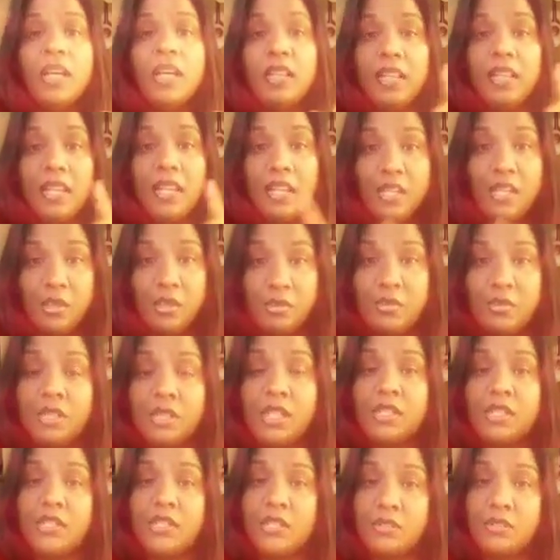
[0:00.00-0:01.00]
then you
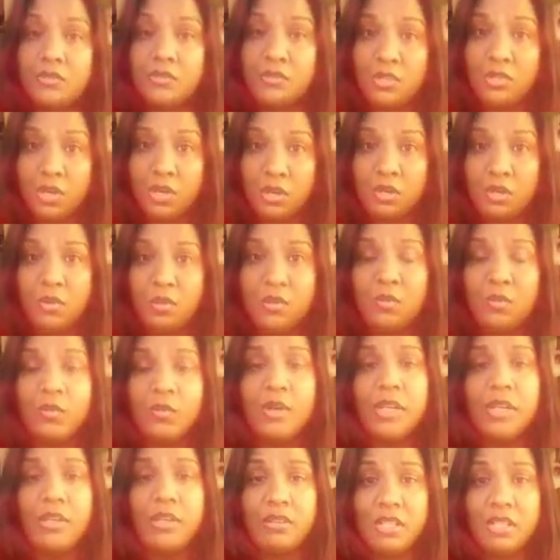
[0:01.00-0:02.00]
need to go
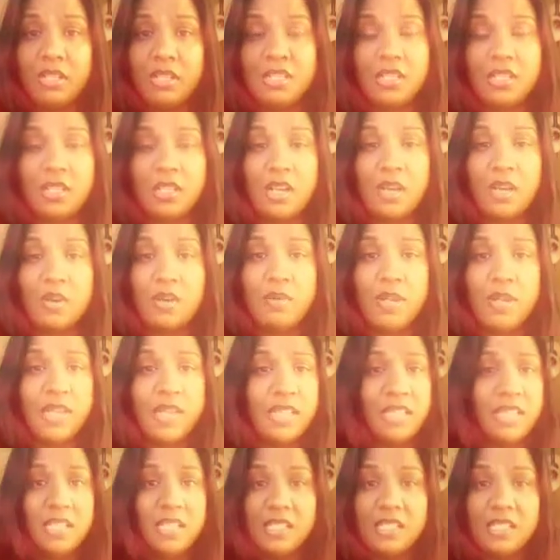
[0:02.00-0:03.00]
where you need to go,
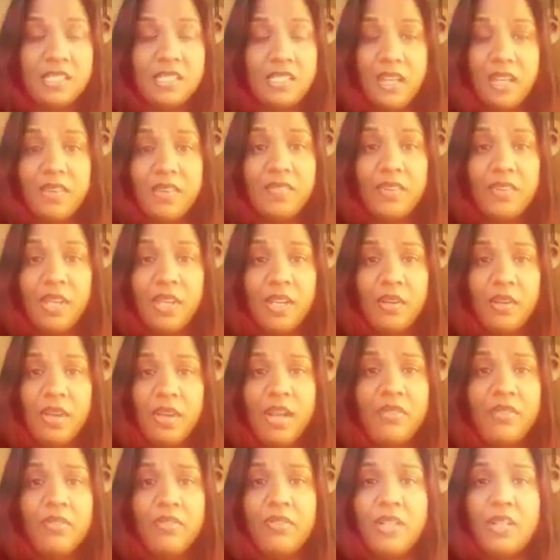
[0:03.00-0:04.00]
and this is not for you.
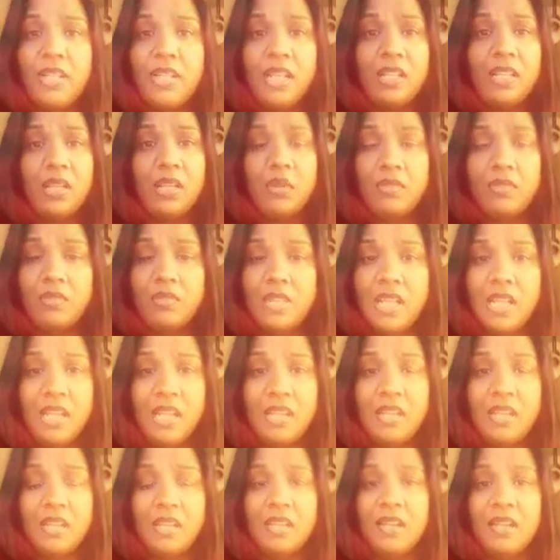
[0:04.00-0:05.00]
I really don't
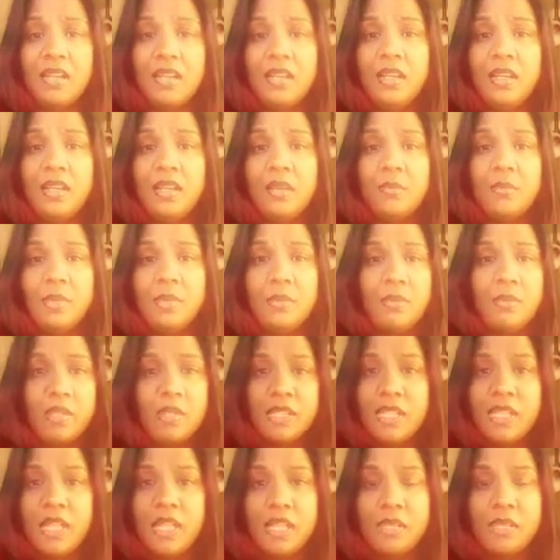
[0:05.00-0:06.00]
need people
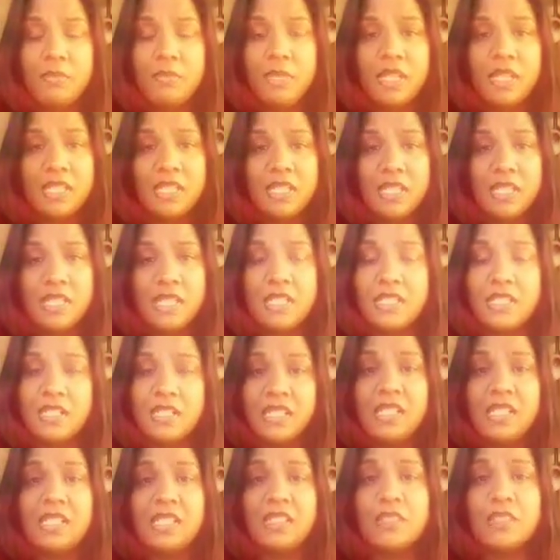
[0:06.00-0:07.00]
telling me this
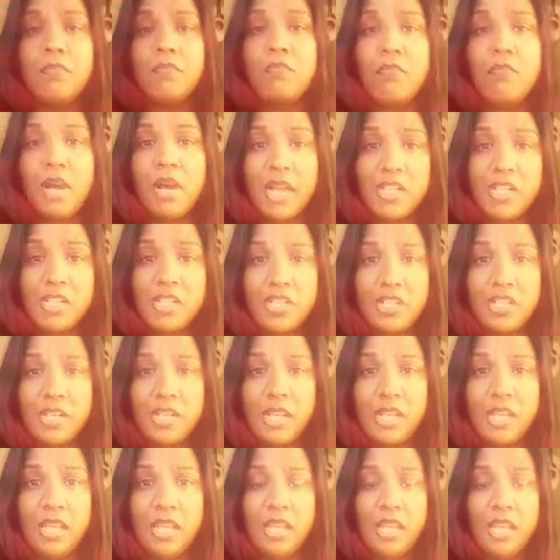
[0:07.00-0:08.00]
is my
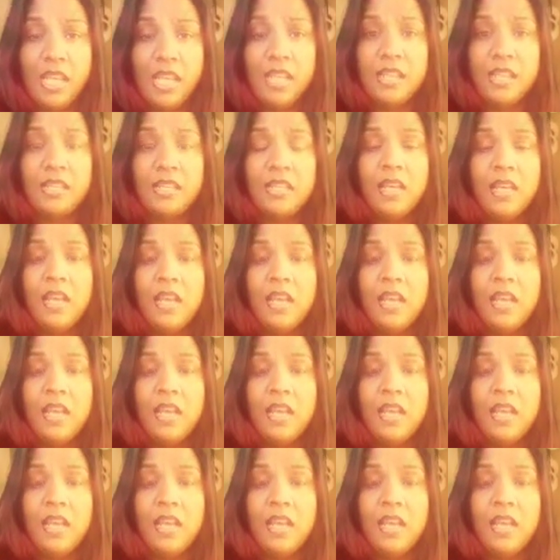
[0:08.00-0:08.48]
journey, and